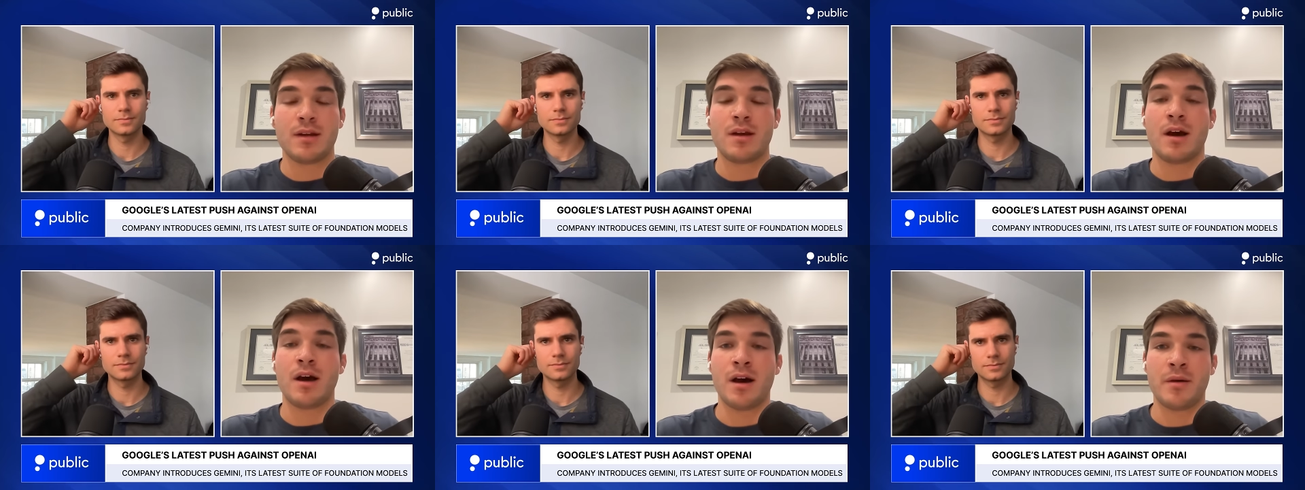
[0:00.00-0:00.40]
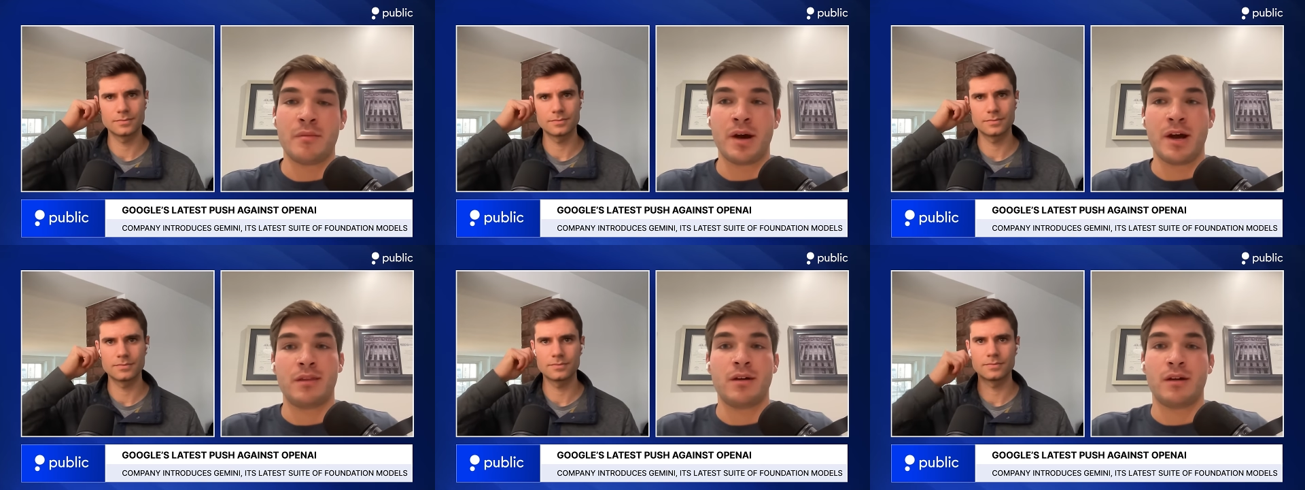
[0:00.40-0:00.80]
Speaker 1: um,
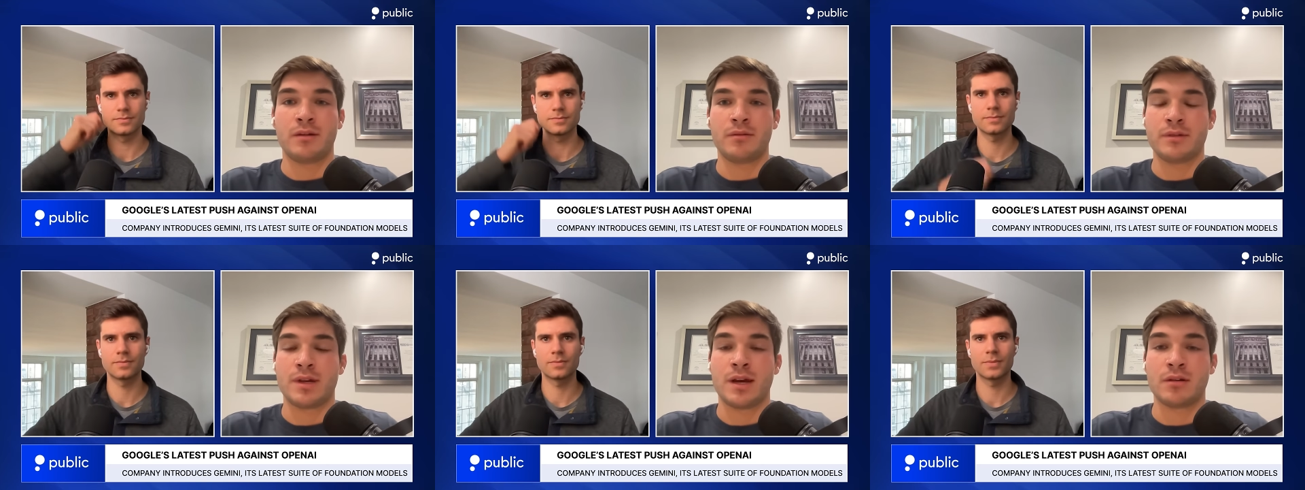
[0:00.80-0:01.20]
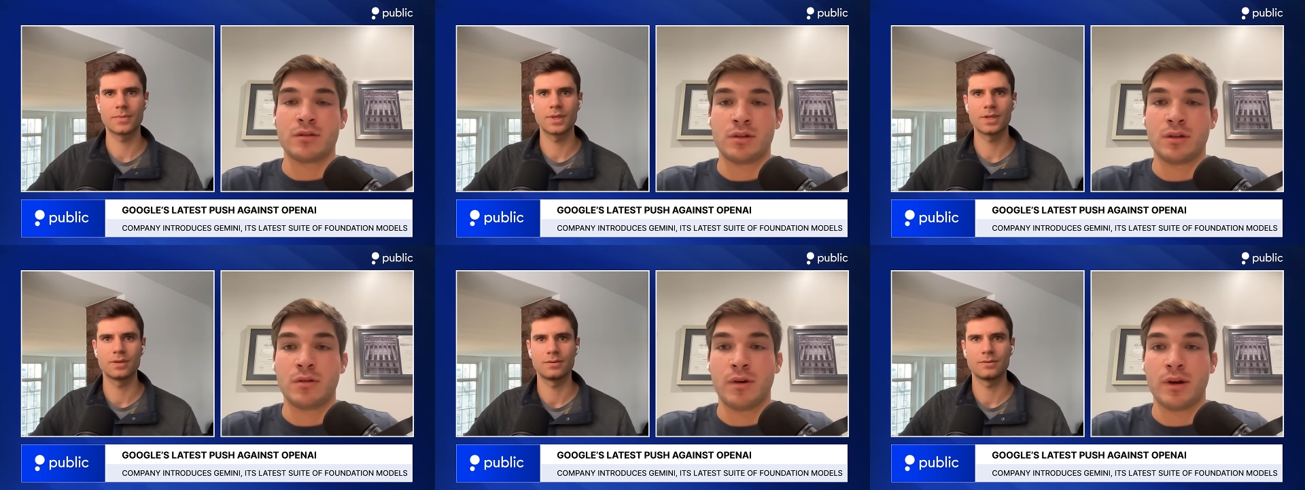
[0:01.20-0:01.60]
I thought it was
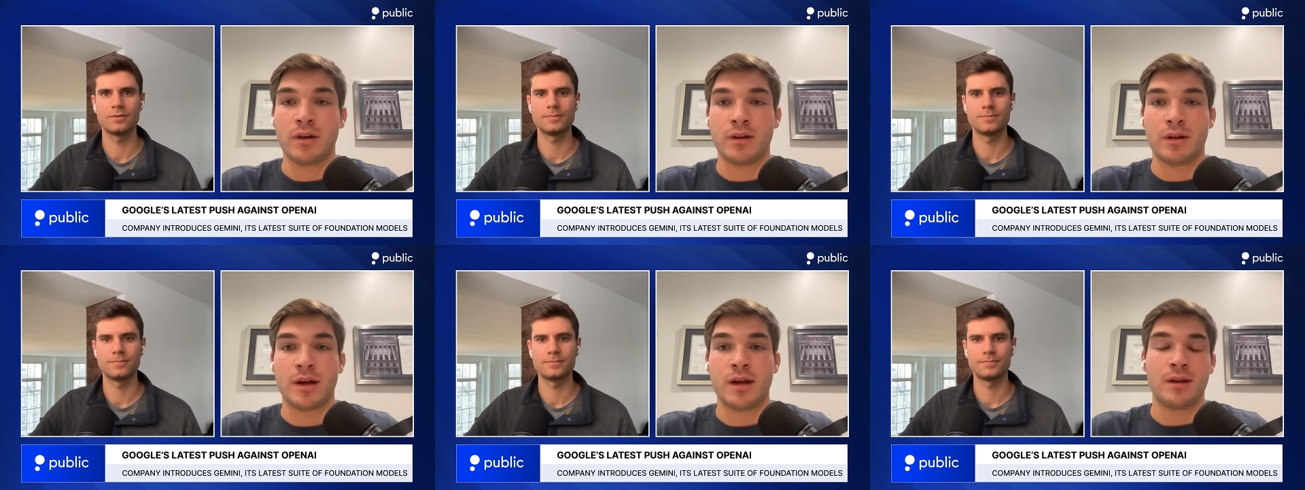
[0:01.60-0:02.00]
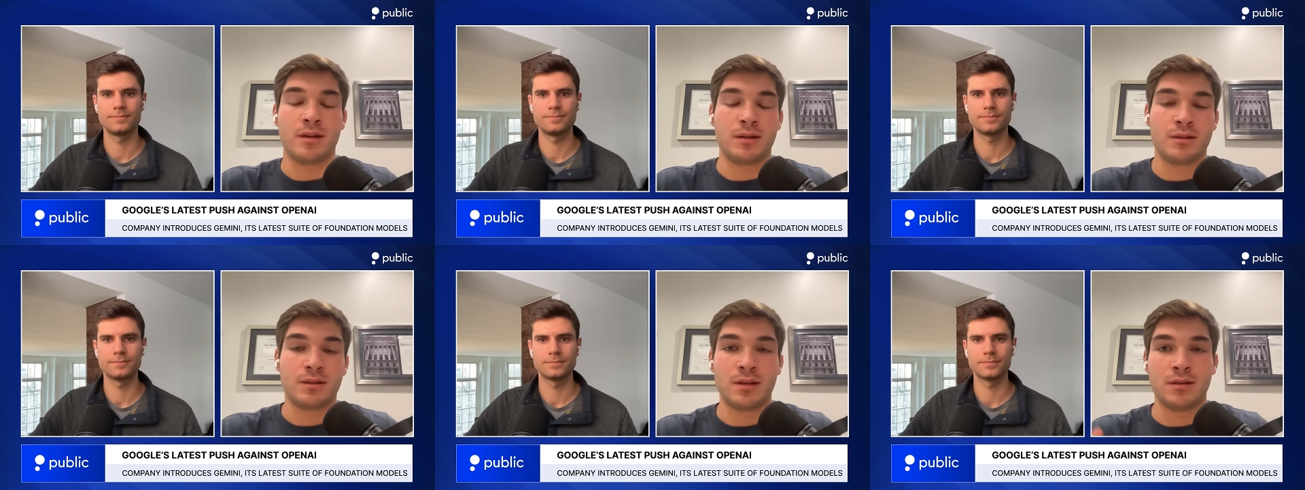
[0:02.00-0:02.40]
actually quite good at. And
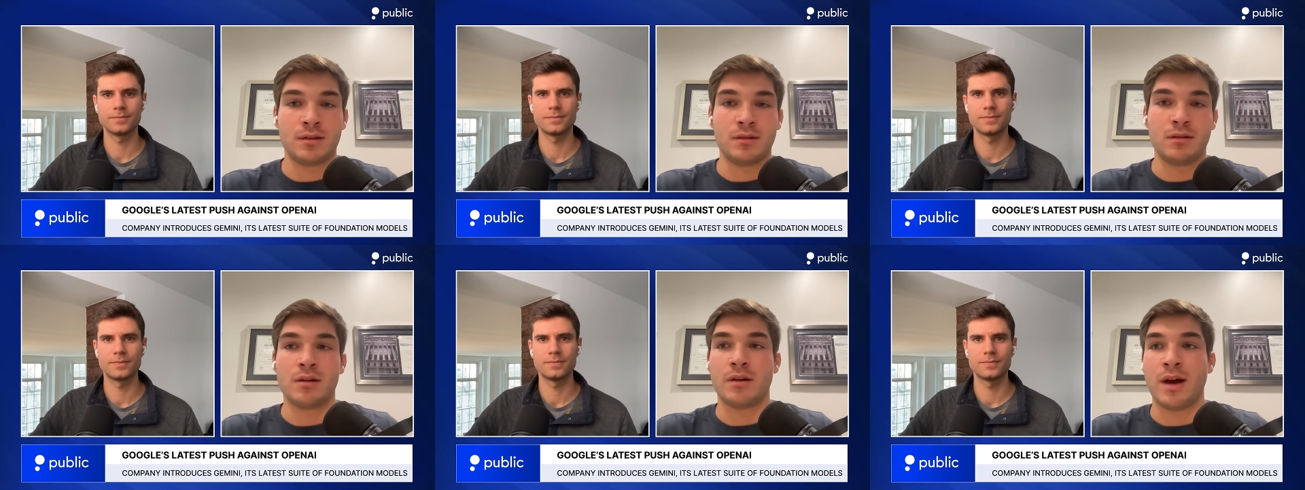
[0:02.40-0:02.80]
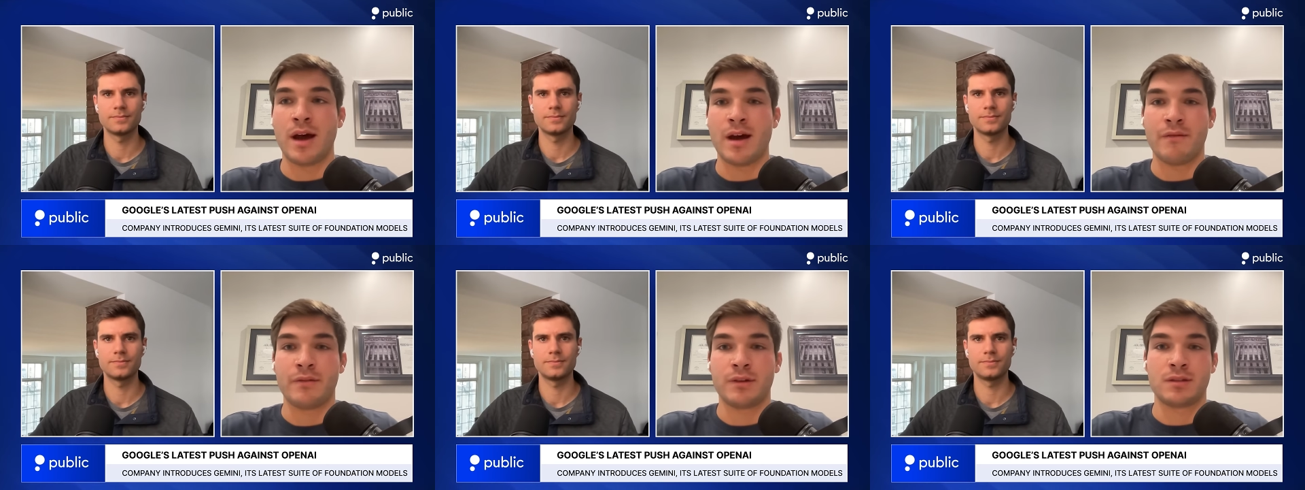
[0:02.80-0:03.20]
it didn't, you know,
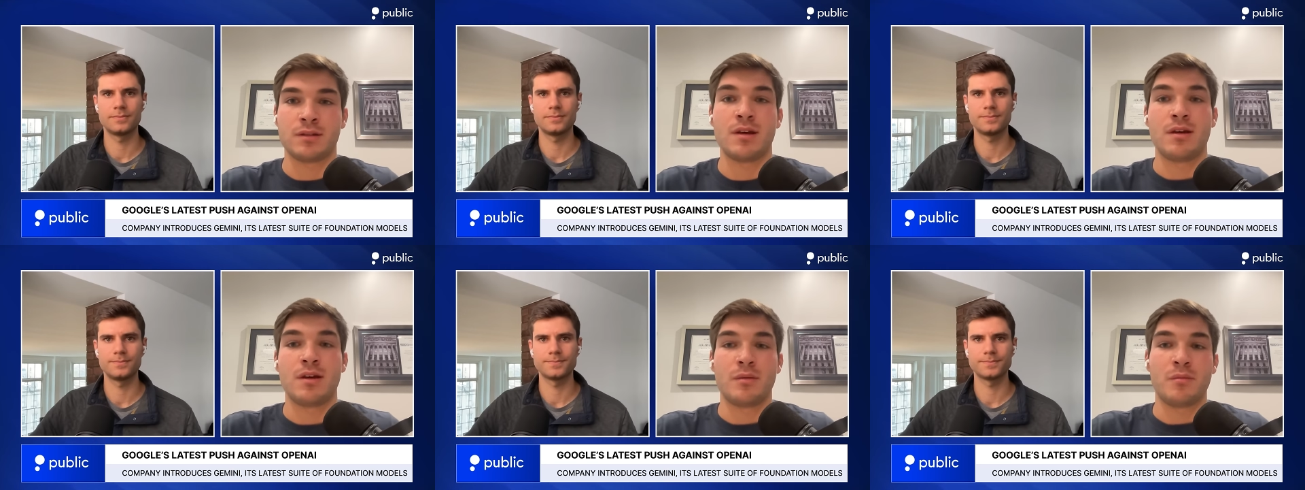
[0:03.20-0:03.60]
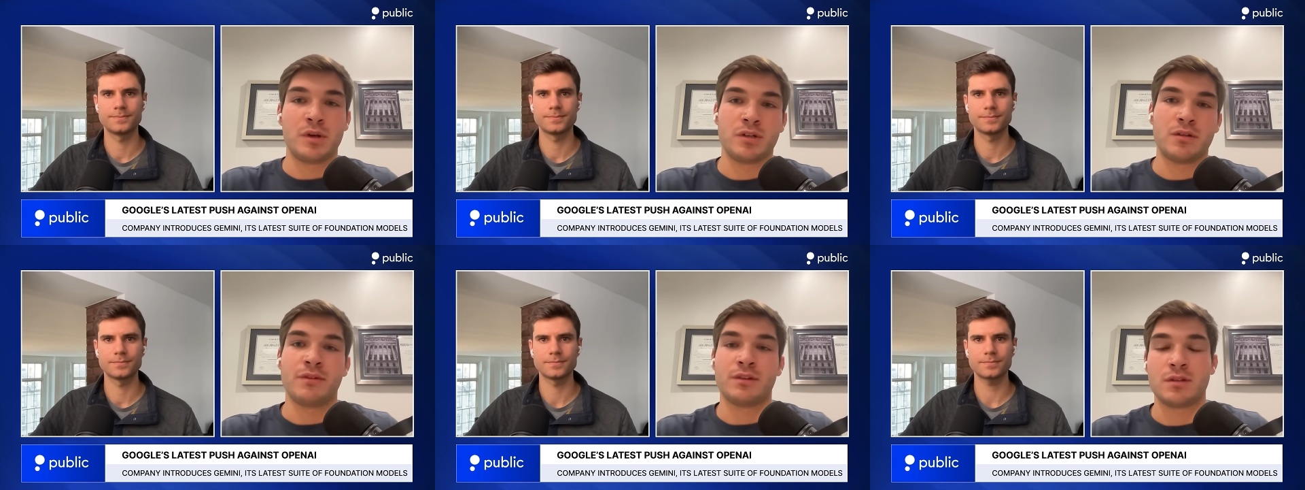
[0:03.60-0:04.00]
have as
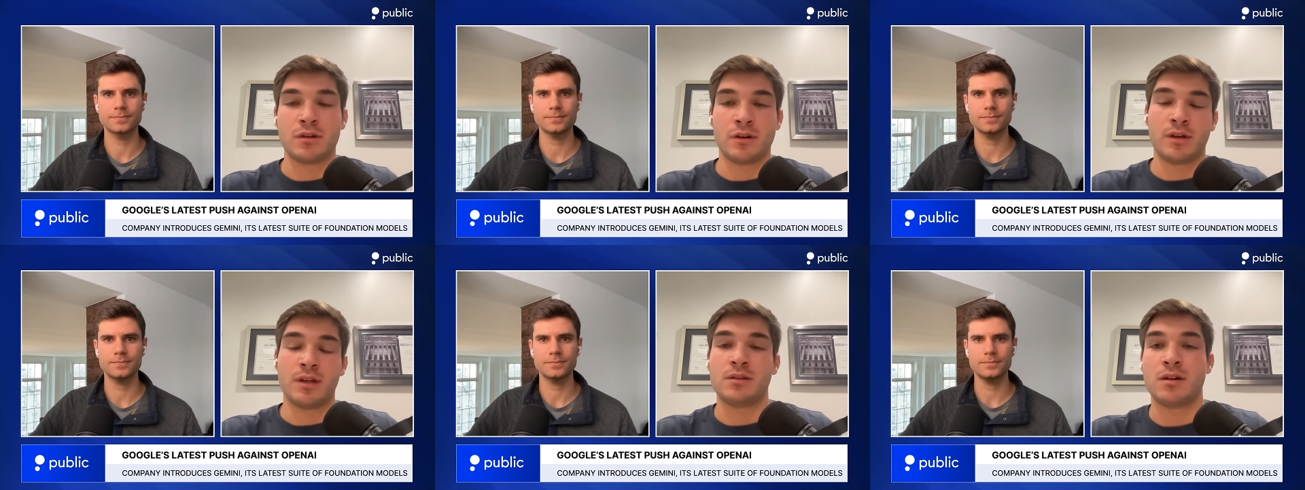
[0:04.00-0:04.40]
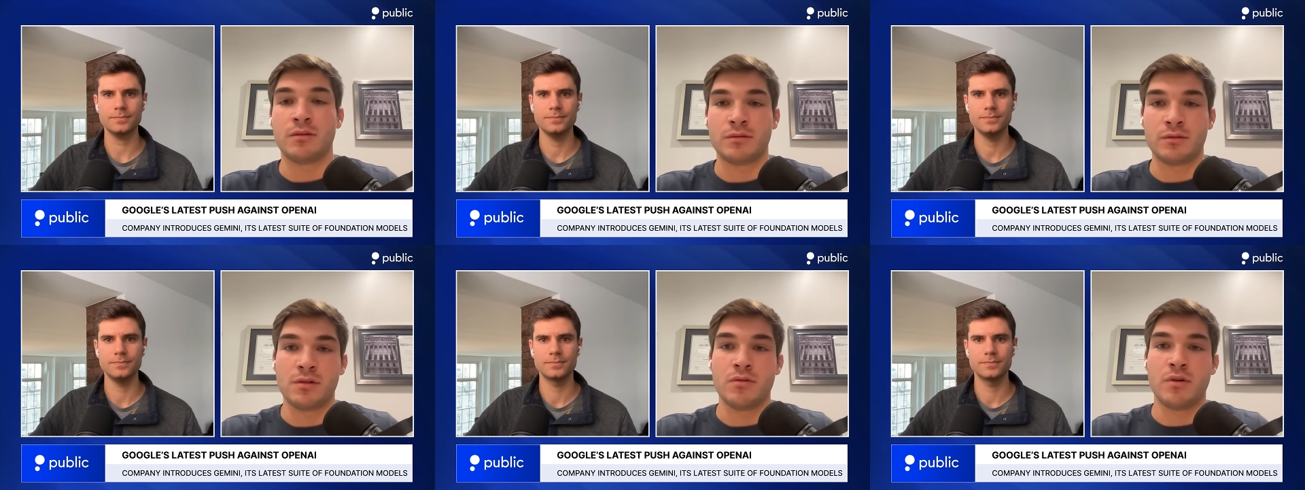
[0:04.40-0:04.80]
much of a snarky
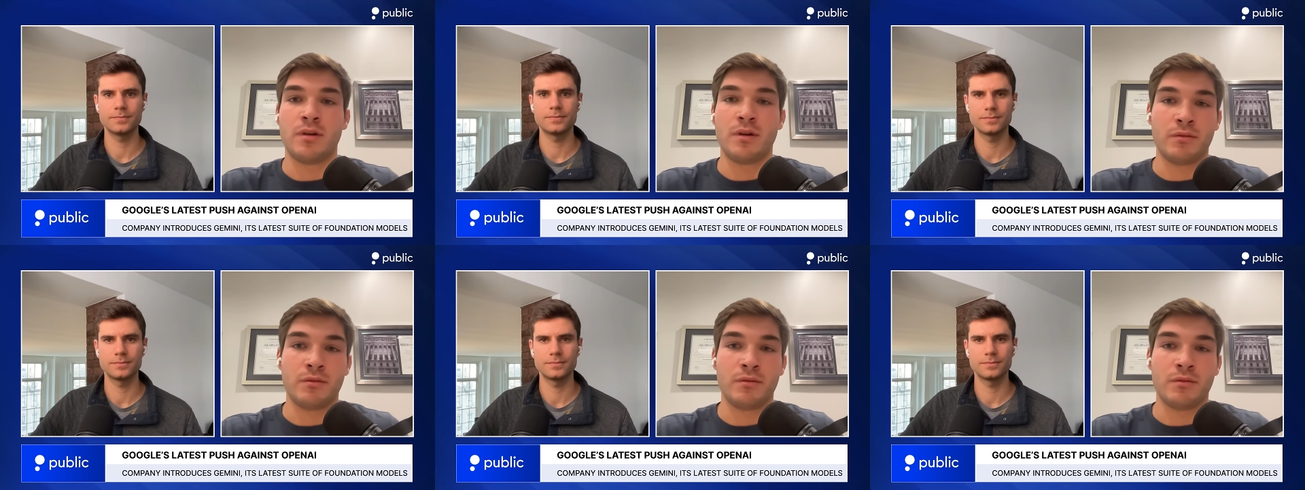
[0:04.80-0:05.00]
tone to it. It